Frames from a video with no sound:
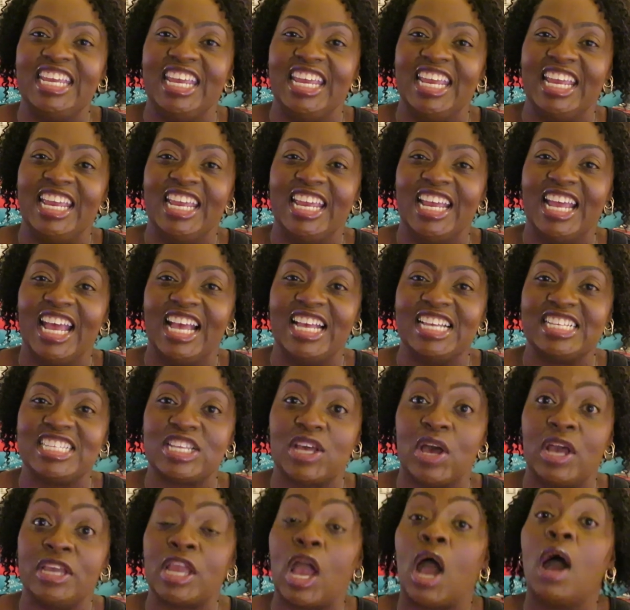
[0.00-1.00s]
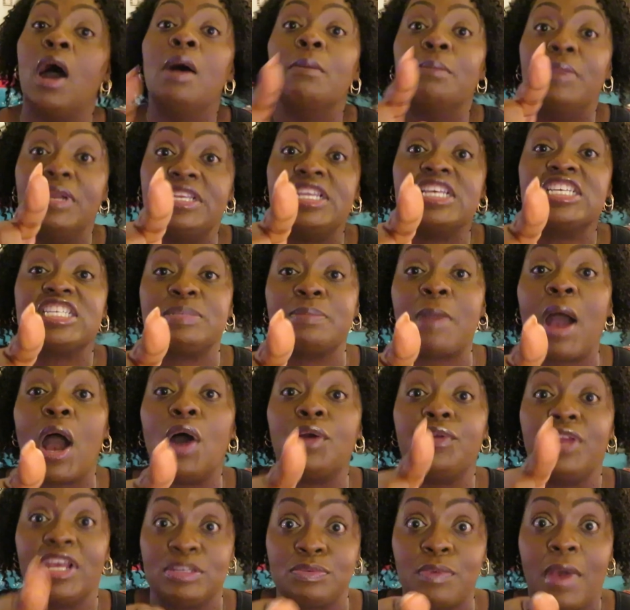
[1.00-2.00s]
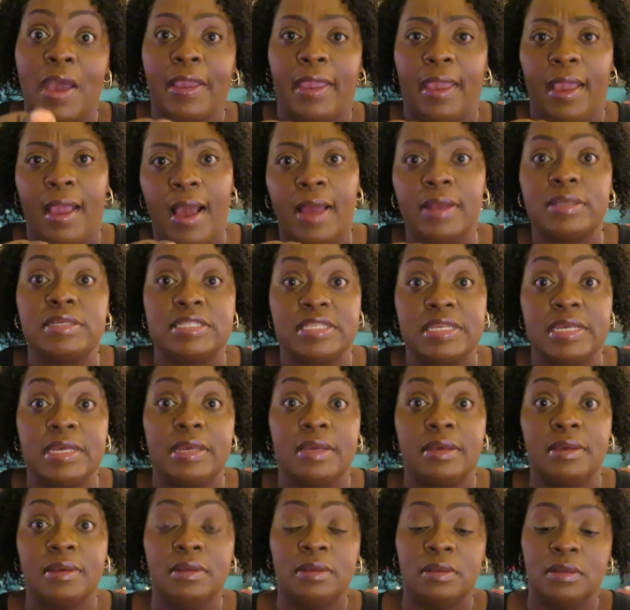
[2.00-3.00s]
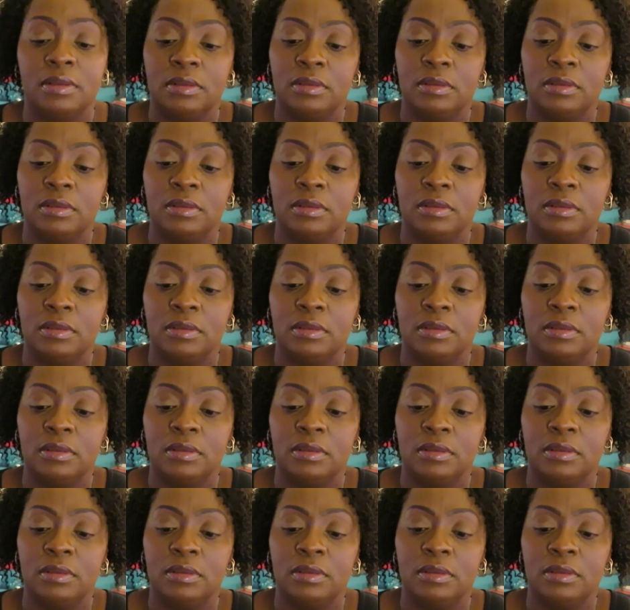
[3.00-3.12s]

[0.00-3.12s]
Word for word: I saw y'all, but this small. That's why I can't hardly see it.